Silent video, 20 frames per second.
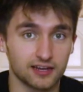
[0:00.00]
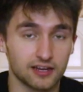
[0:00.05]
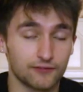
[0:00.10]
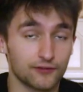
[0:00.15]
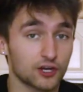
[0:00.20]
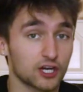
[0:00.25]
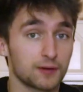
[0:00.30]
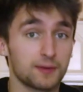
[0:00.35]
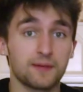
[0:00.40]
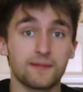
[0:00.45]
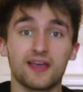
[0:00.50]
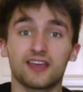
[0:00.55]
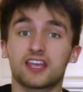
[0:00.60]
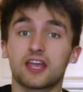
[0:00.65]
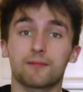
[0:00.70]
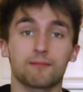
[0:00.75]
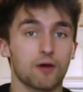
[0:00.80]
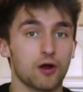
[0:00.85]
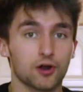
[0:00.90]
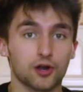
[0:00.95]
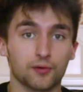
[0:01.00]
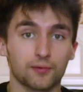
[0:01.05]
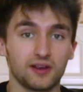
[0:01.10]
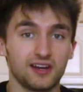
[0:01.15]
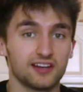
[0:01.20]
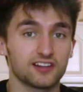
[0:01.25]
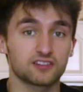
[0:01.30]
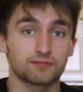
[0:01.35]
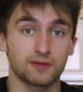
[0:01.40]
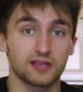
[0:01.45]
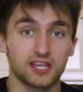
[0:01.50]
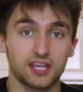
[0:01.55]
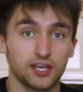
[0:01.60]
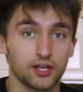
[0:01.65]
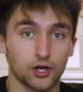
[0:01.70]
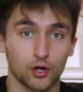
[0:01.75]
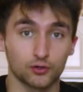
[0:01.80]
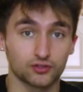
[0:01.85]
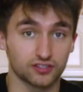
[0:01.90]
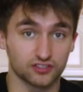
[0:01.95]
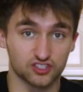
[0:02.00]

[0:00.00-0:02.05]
if you're gonna be making margaritas, mojitos,